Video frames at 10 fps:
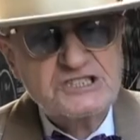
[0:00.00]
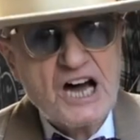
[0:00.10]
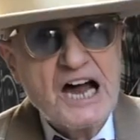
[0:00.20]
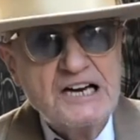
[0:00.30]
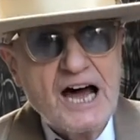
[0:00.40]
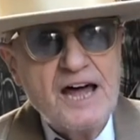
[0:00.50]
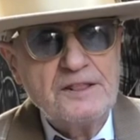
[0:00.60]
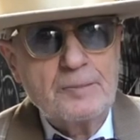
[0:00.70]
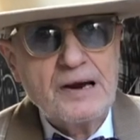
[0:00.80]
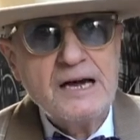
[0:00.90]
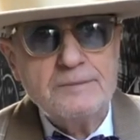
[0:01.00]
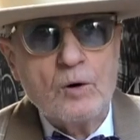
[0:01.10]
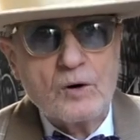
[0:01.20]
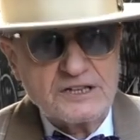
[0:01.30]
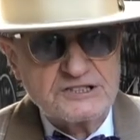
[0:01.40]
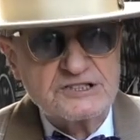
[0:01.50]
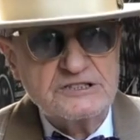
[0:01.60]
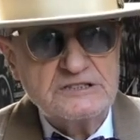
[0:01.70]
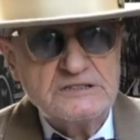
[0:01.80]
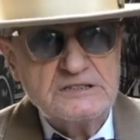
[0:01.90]
Taylor and the Playboys.
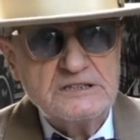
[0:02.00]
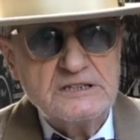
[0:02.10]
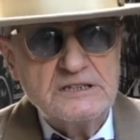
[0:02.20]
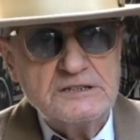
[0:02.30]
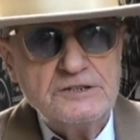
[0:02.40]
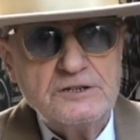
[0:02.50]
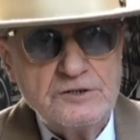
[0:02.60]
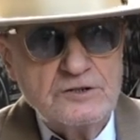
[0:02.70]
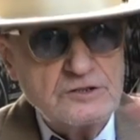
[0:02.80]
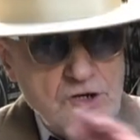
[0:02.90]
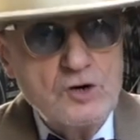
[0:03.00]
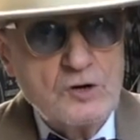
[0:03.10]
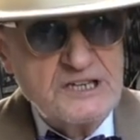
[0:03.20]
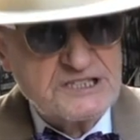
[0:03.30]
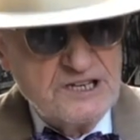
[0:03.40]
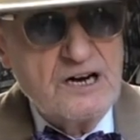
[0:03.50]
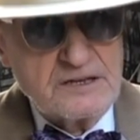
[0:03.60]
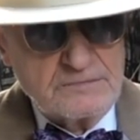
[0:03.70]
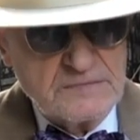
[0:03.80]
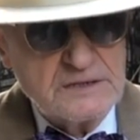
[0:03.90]
You, you can Google his name.
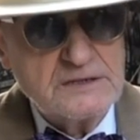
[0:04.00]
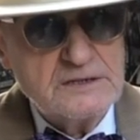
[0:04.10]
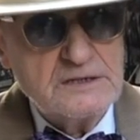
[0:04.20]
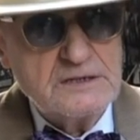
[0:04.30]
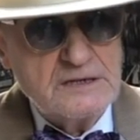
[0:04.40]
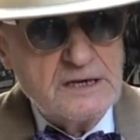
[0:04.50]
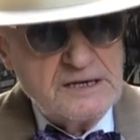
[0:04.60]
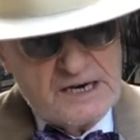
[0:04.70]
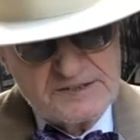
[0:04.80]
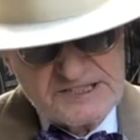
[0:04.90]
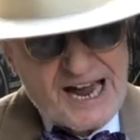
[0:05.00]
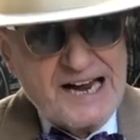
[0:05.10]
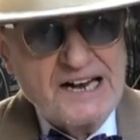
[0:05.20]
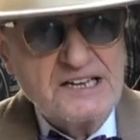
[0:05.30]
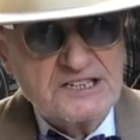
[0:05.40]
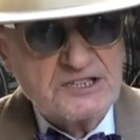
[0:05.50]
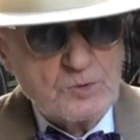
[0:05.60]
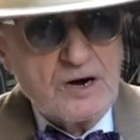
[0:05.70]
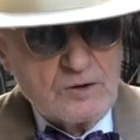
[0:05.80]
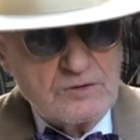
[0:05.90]
He had a sad end as
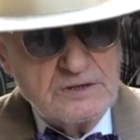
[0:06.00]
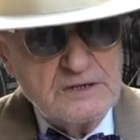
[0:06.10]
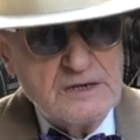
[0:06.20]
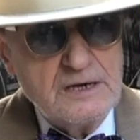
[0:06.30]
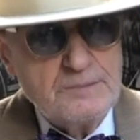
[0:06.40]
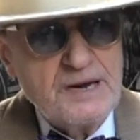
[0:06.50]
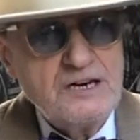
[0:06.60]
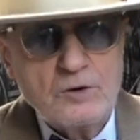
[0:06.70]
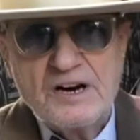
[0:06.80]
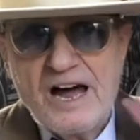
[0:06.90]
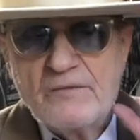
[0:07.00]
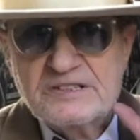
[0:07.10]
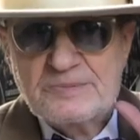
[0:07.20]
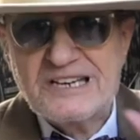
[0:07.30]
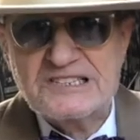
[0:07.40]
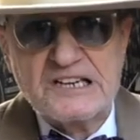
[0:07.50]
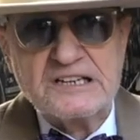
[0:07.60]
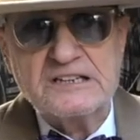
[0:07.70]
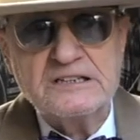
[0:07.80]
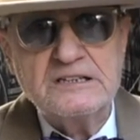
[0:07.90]
well. But he looked like Elvis Presley.
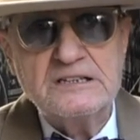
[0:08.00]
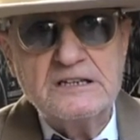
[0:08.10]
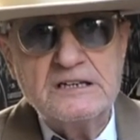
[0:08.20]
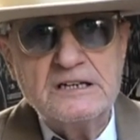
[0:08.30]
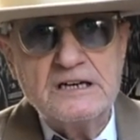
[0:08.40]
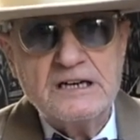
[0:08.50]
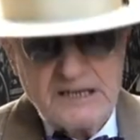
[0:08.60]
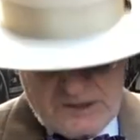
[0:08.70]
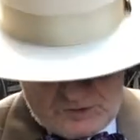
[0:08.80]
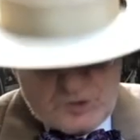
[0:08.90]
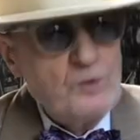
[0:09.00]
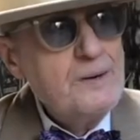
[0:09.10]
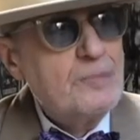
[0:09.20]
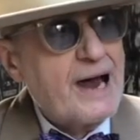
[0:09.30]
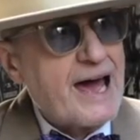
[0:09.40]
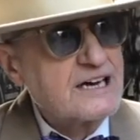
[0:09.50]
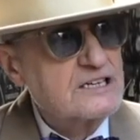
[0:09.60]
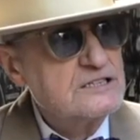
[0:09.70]
He was all in black.